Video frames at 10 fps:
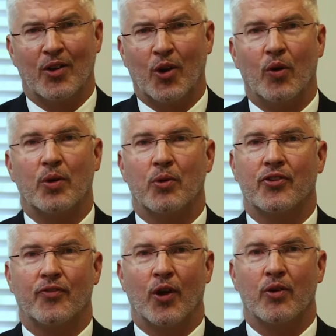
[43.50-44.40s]
Going with
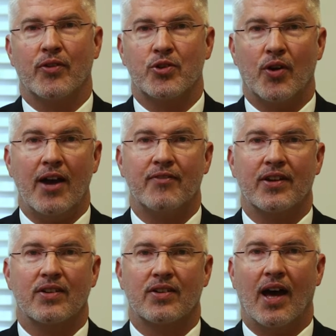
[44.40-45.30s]
the flow of the
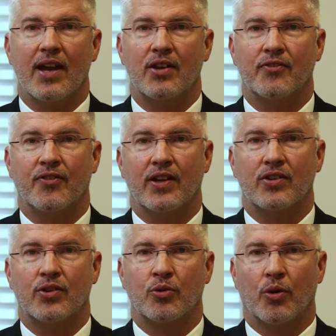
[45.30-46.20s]
traffic is not a
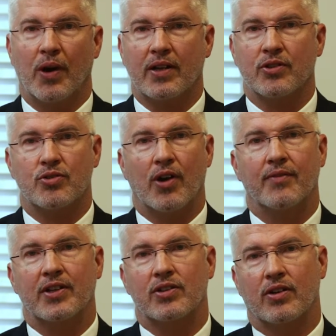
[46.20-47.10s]
defense to a reckless
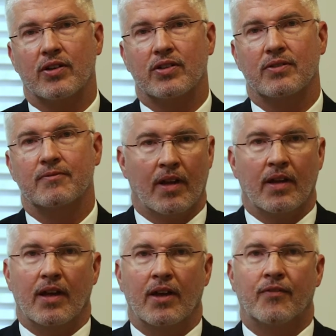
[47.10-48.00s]
driving charge.
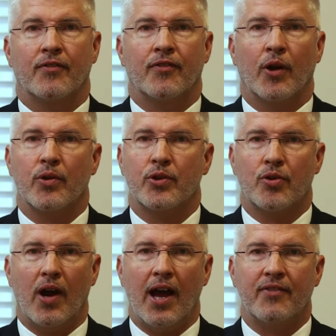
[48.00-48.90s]
If the flow of the
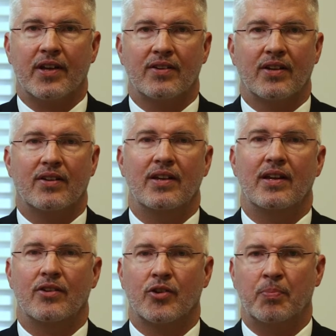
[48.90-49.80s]
traffic is
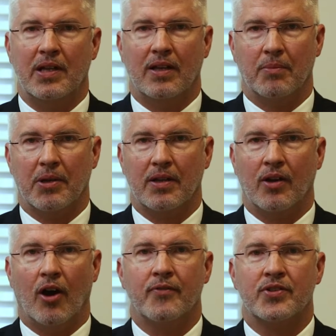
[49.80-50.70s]
exceeding the speed limit,
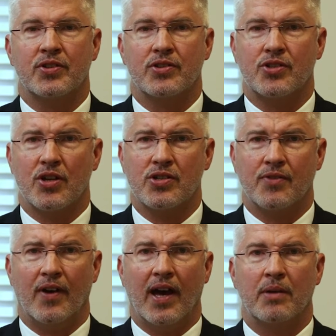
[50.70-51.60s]
the officer is
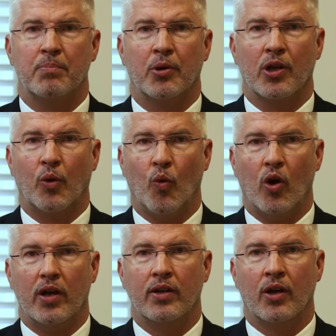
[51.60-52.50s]
justified in pulling
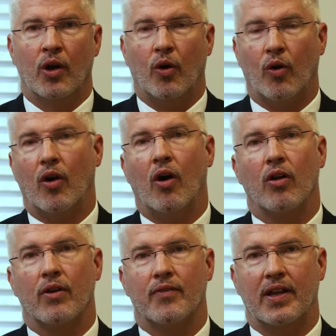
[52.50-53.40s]
one or
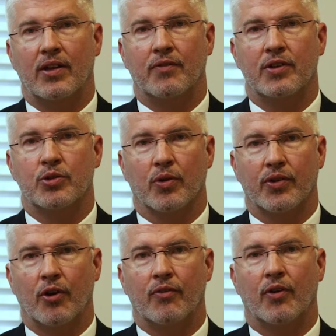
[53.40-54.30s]
all of the
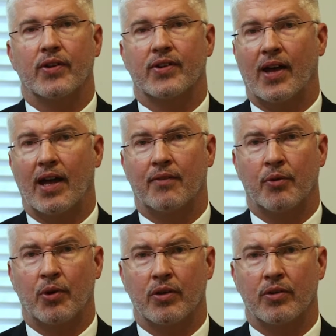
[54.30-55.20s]
individuals over on the side of
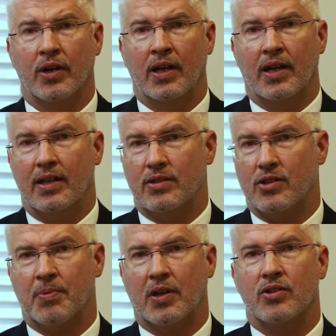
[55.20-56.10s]
the road. And
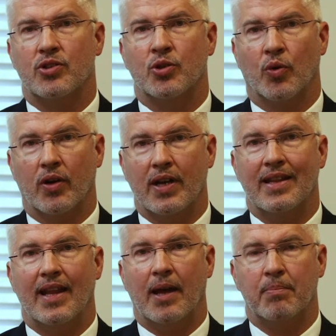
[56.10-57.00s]
just because you are
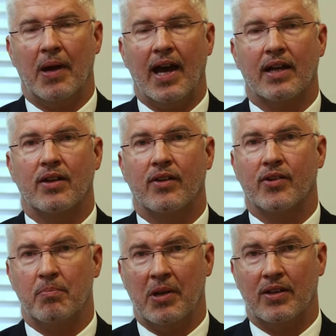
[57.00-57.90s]
in that pack
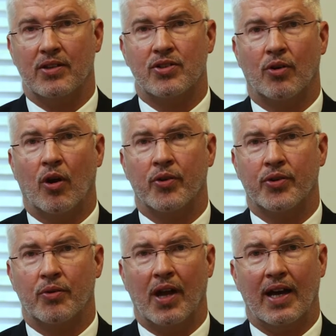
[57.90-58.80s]
doesn't mean that you're
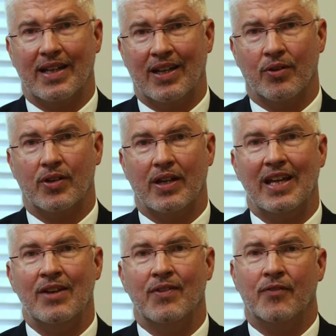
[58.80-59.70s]
also not guilty,
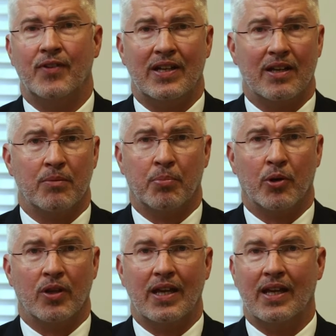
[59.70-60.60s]
even if he didn't
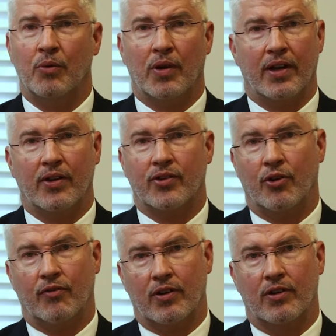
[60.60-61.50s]
pull anyone else
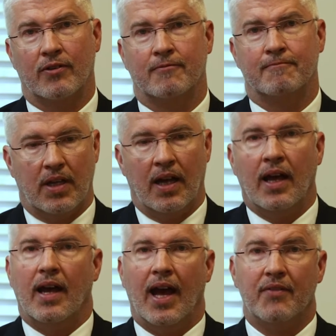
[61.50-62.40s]

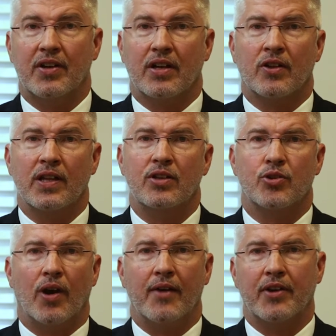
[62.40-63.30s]
over. Having a clean
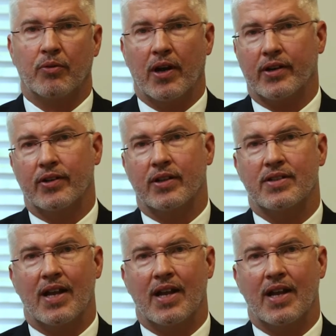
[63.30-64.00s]
driving record is